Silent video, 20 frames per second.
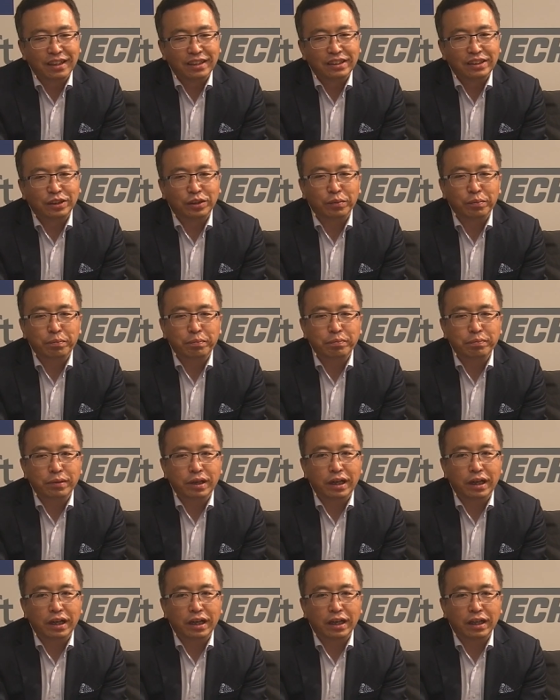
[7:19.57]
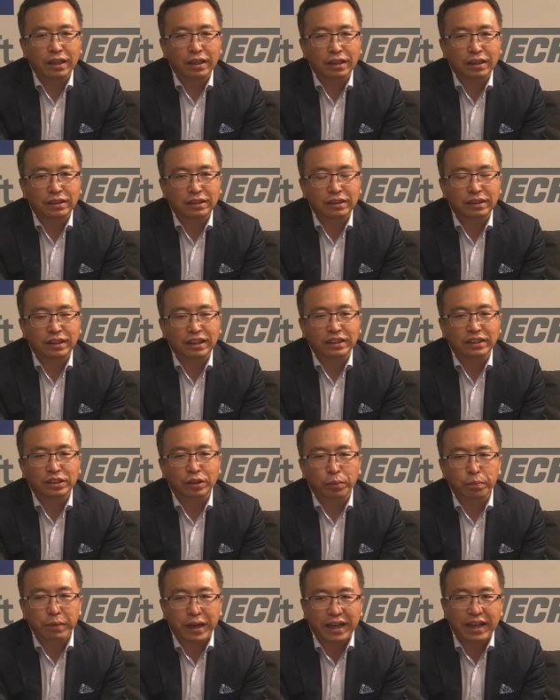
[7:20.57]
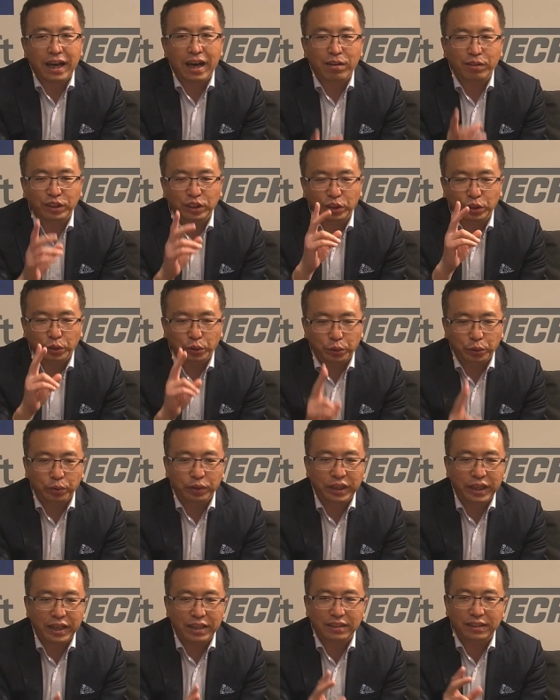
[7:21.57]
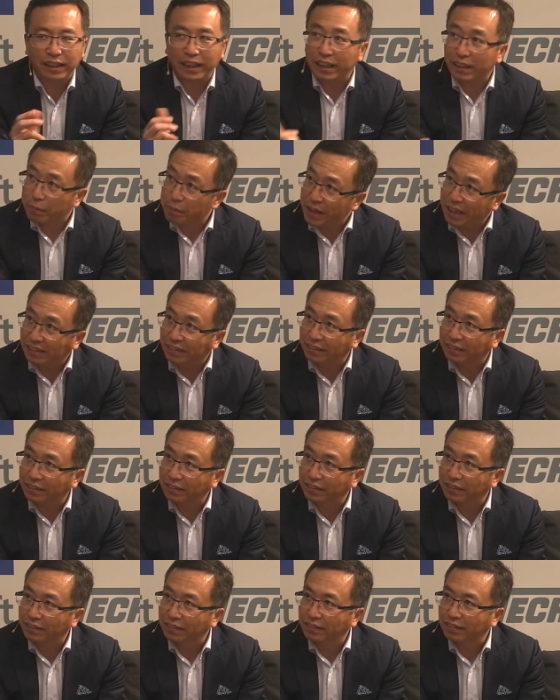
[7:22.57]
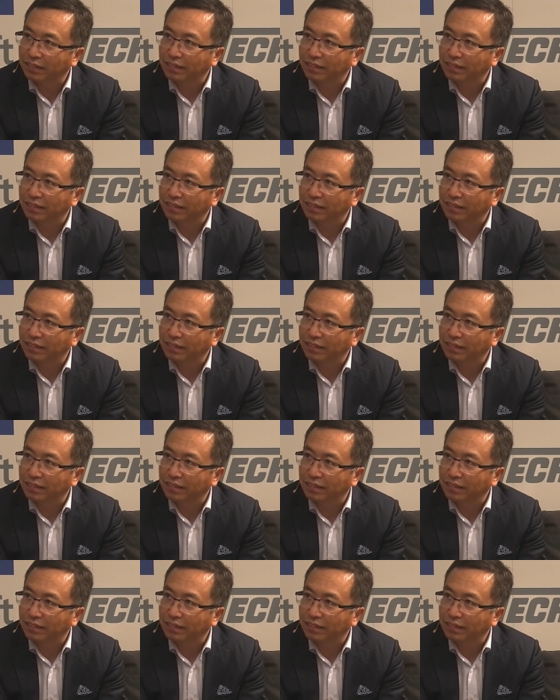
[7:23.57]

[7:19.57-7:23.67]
So uh, 13. So by now, it's two years, eight months.